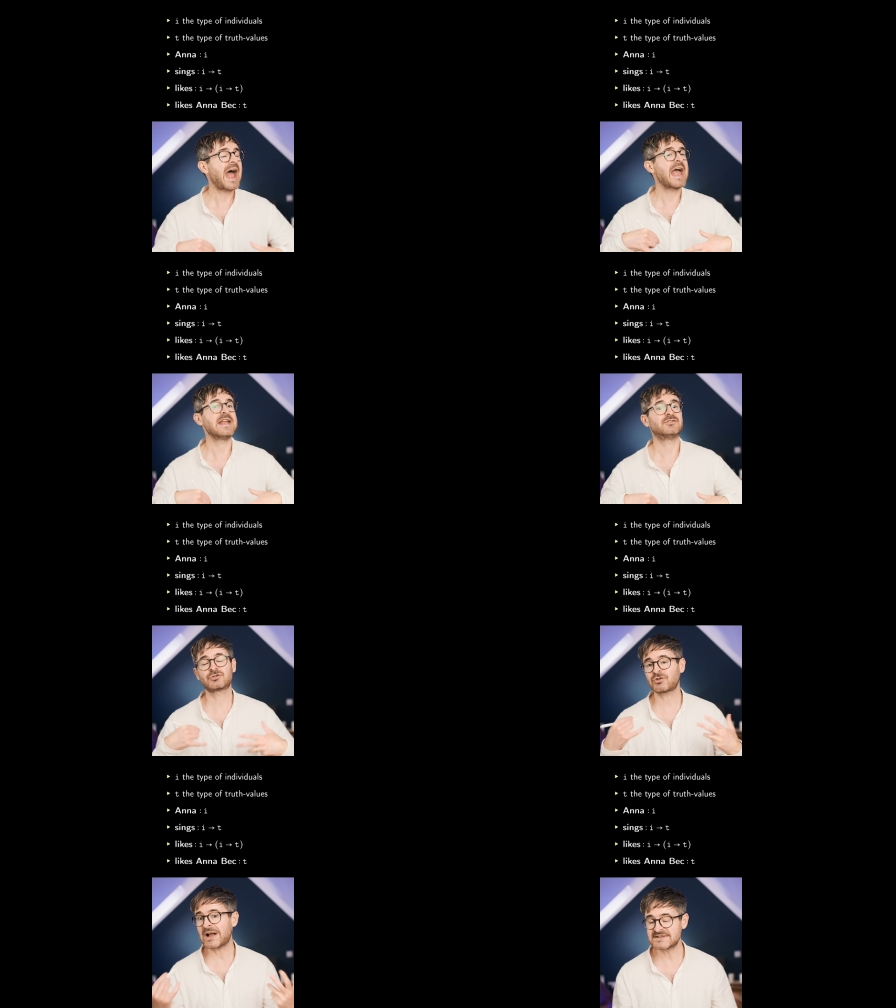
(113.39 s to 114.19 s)
A
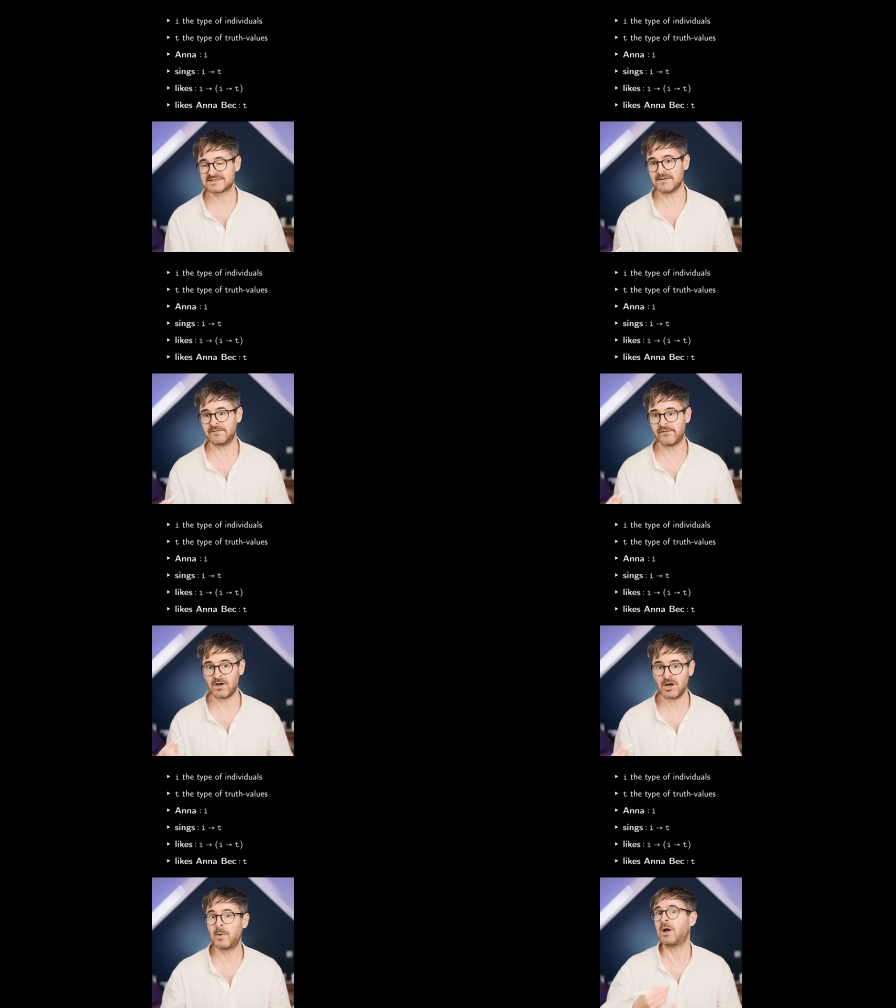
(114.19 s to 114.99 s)
transitive
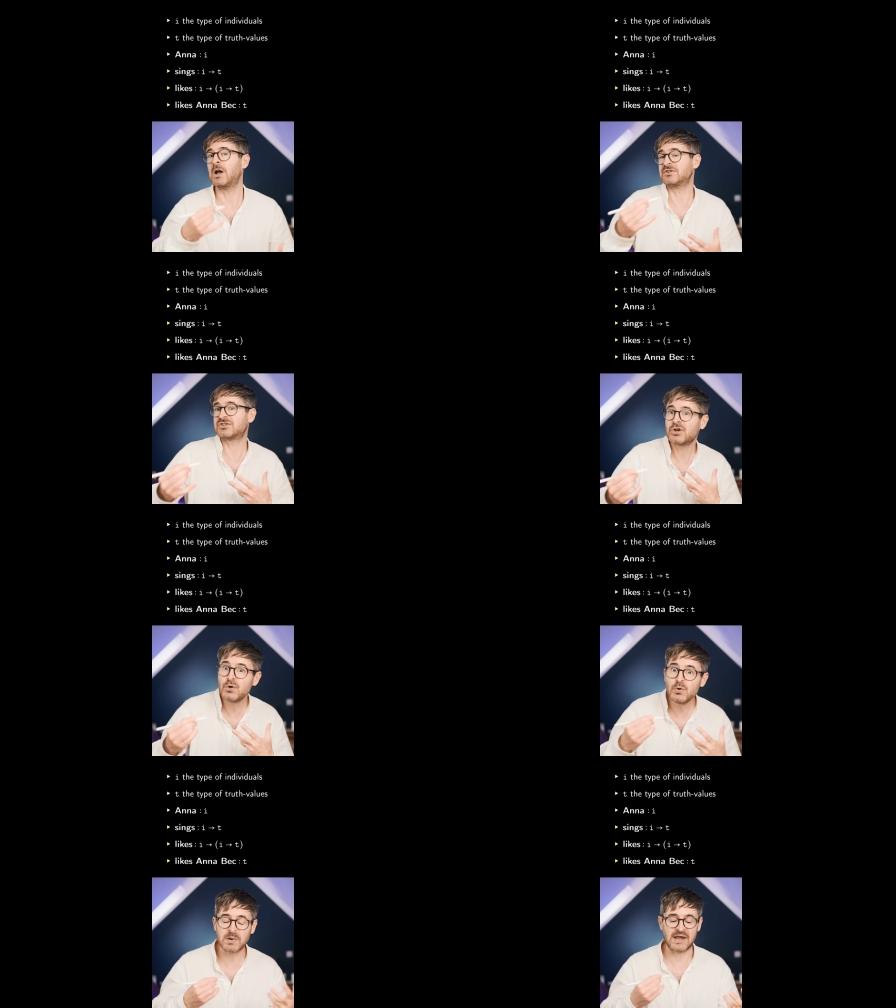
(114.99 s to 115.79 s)
verb, a
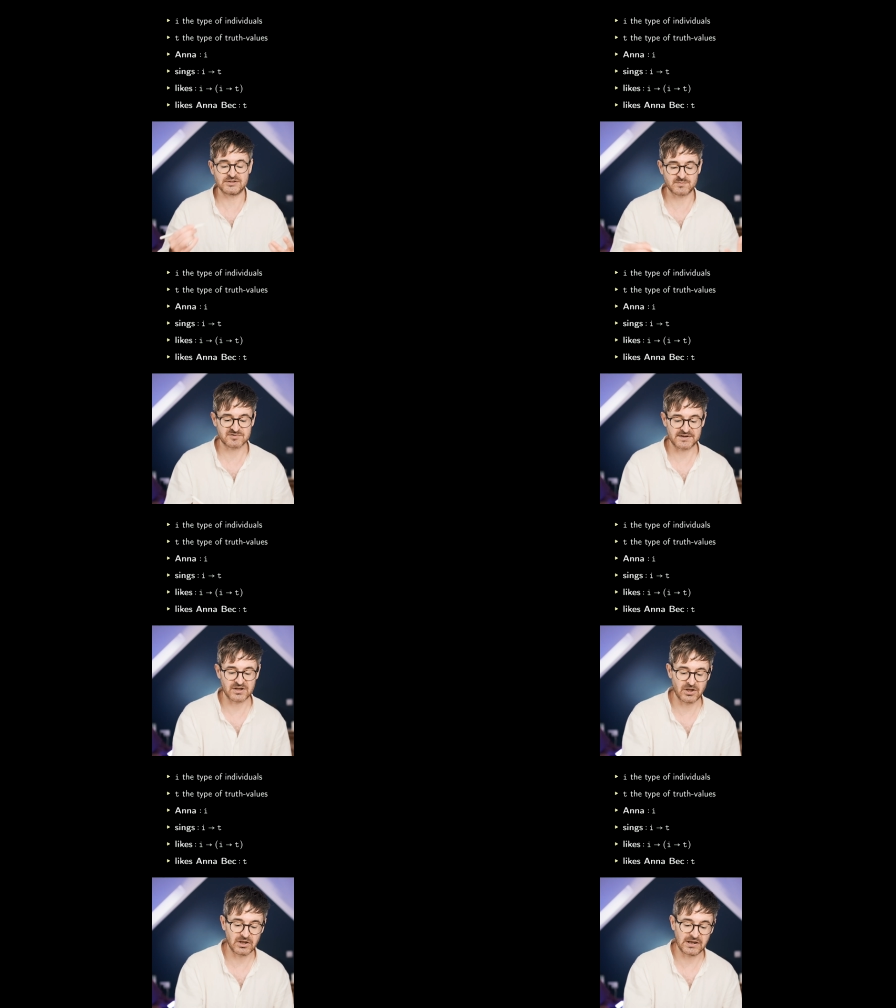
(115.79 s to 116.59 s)
two place
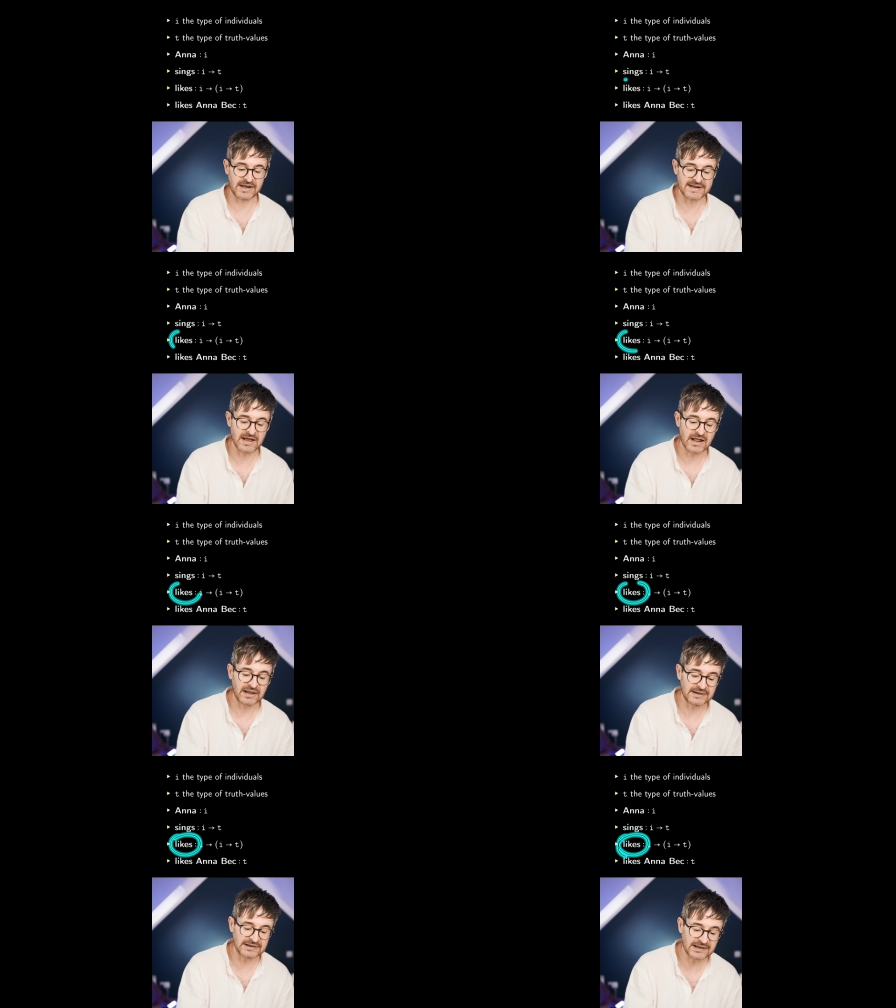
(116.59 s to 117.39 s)
predicate like
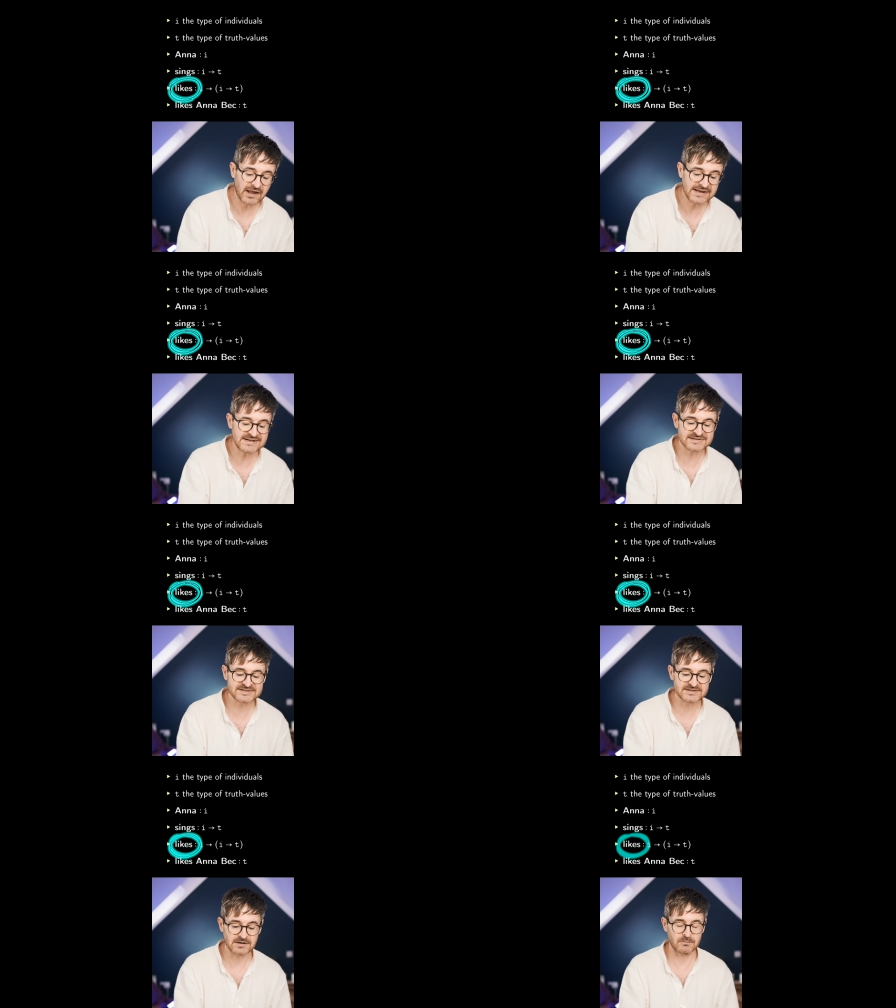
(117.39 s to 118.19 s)

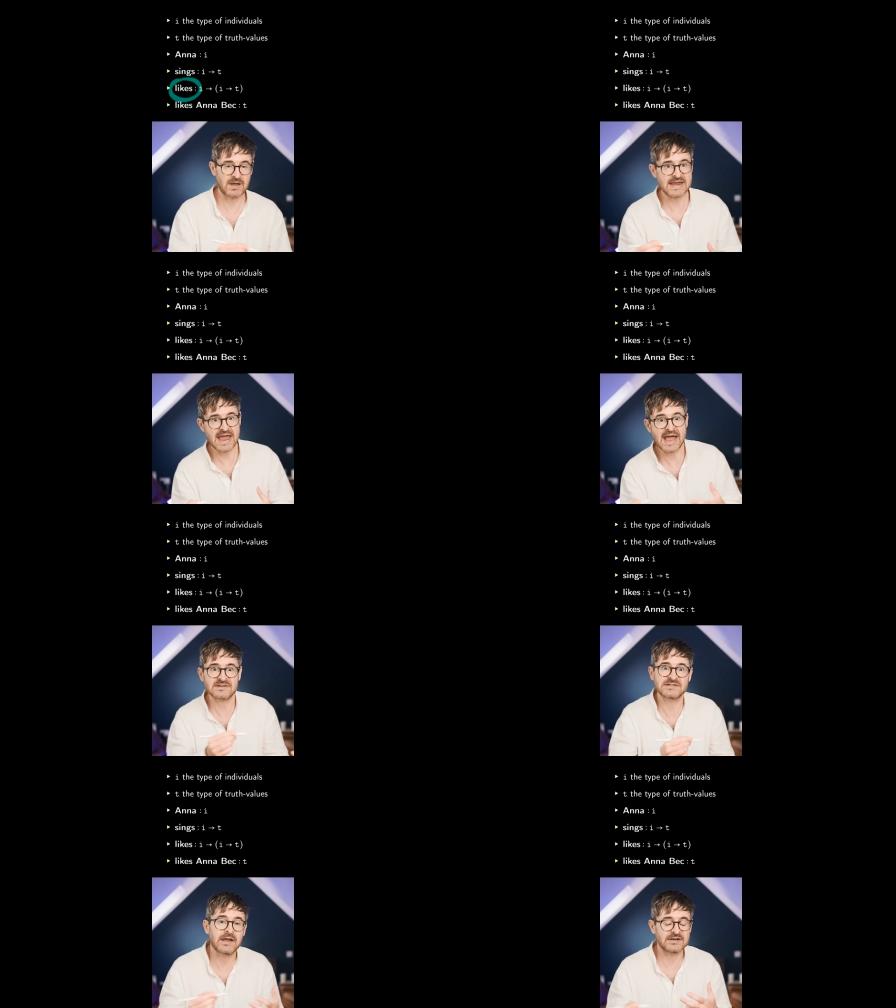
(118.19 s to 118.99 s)
likes, okay,
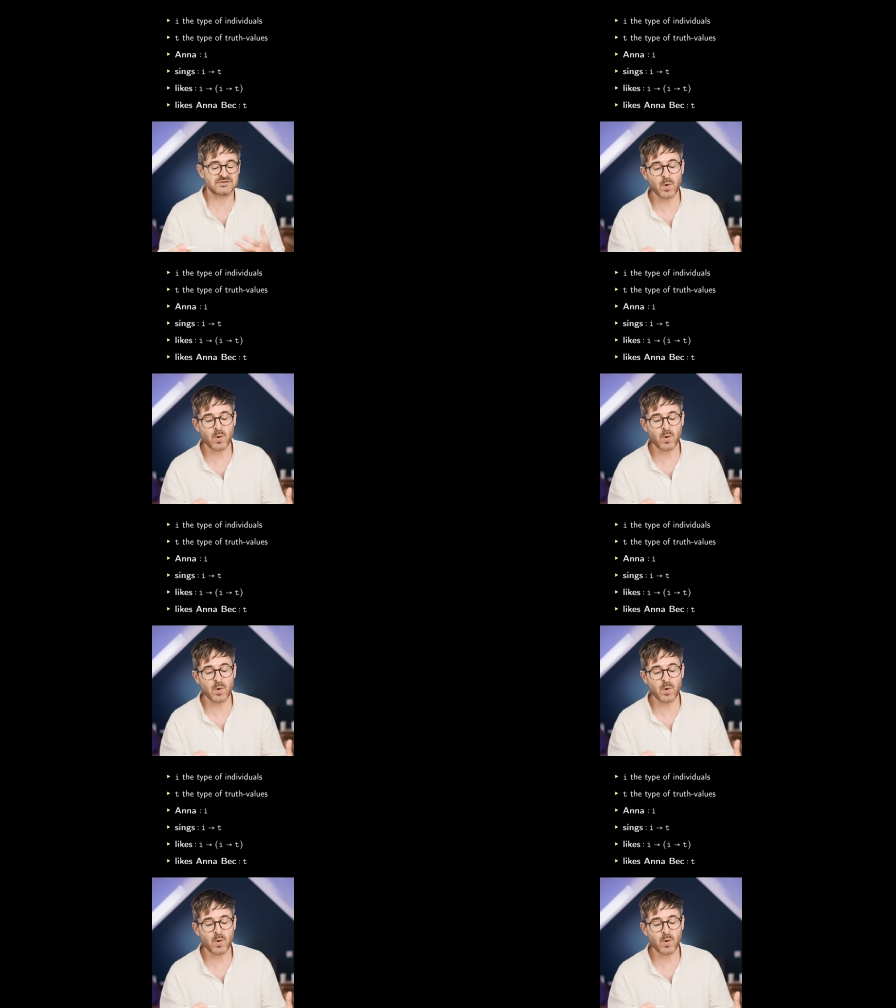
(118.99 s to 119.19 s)
X likes